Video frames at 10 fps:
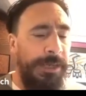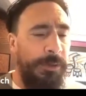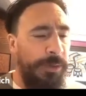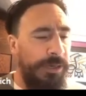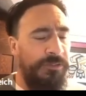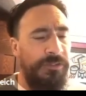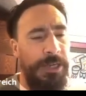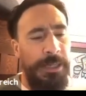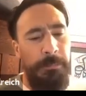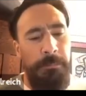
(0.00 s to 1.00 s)
anywhere
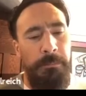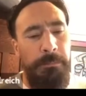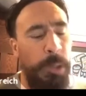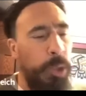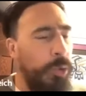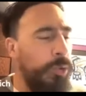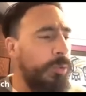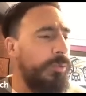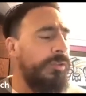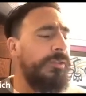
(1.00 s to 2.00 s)
from
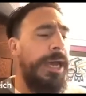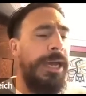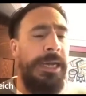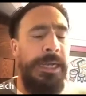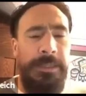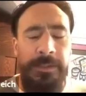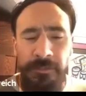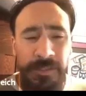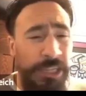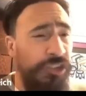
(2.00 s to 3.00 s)
bone uh,
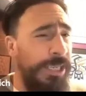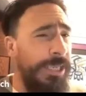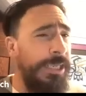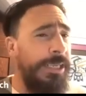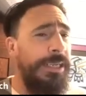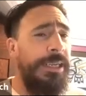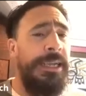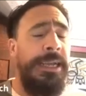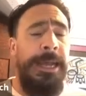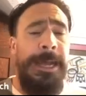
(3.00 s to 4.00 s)
to vision,
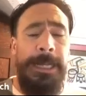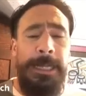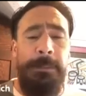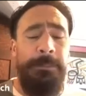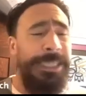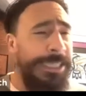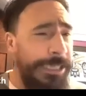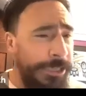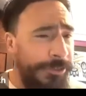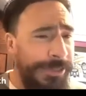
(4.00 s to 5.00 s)
um,
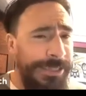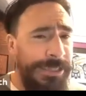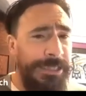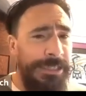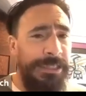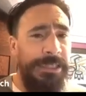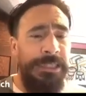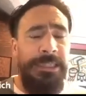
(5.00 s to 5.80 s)
hearing.